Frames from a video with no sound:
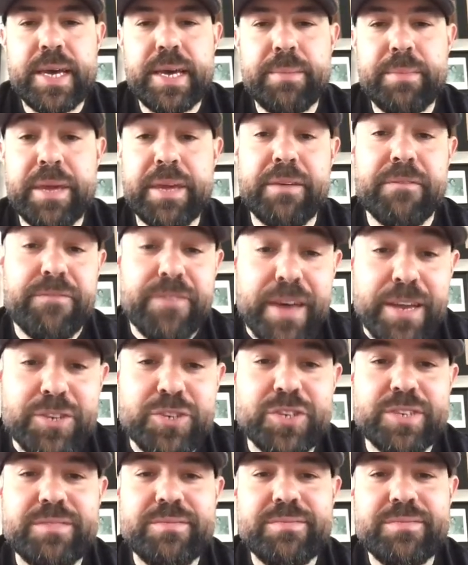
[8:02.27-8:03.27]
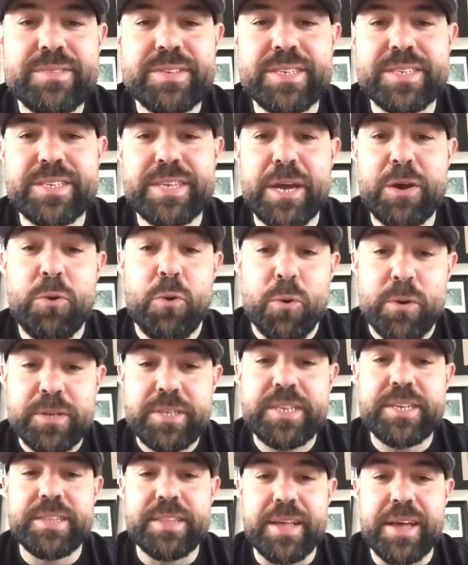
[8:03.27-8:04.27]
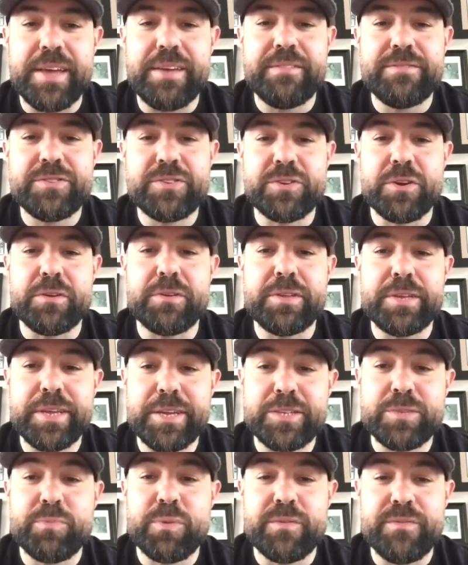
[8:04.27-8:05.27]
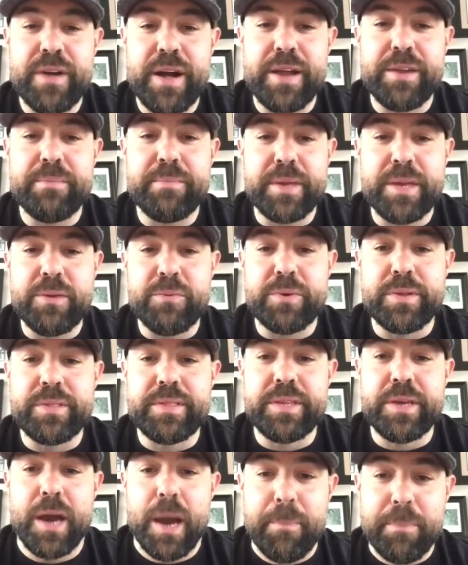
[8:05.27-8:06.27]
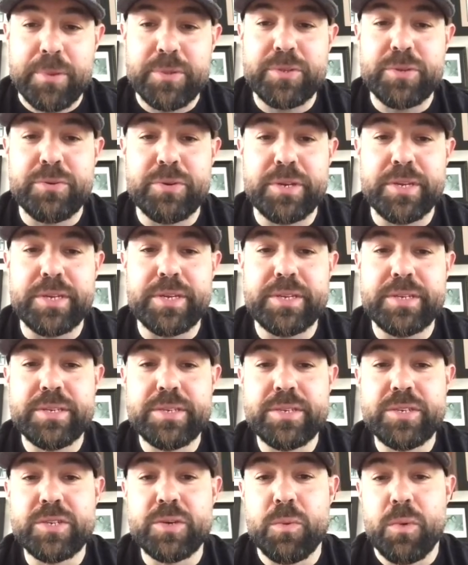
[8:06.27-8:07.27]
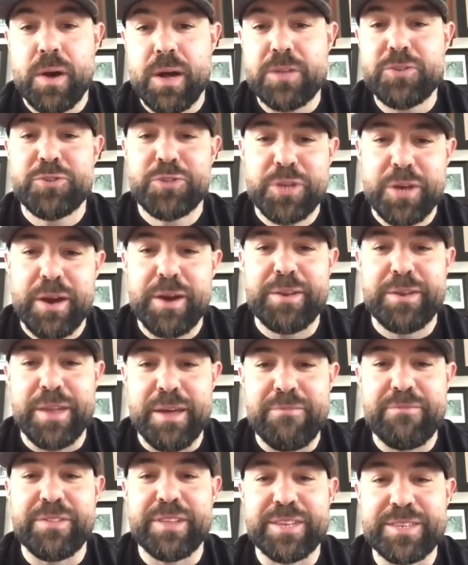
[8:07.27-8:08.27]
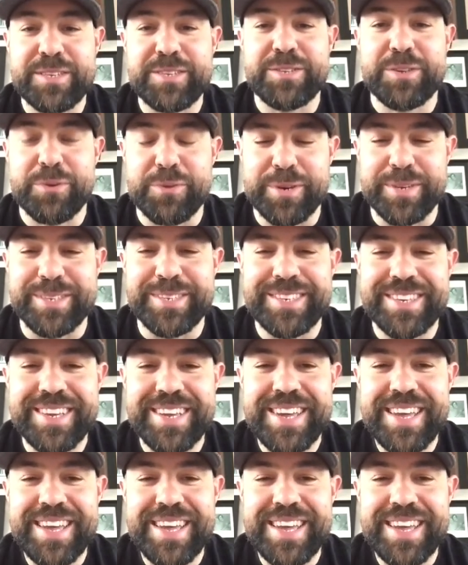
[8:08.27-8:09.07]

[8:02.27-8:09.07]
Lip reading: My confession is that quarantine life certainly has provided me with the opportunity to watch the odd Netflix series.